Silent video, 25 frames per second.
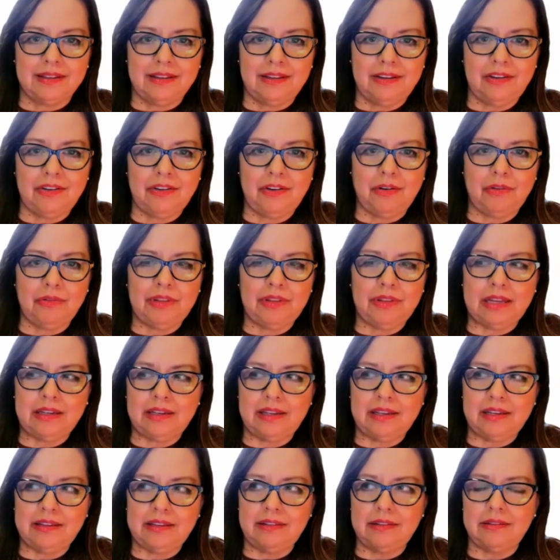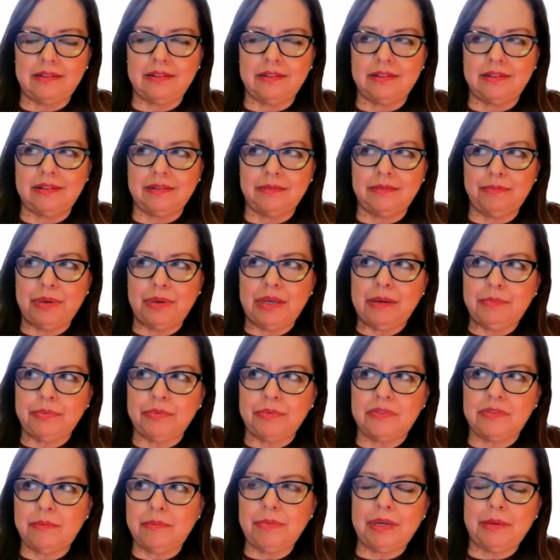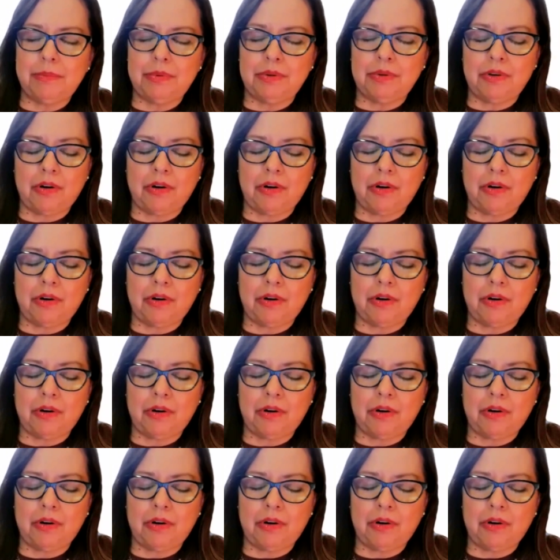That some people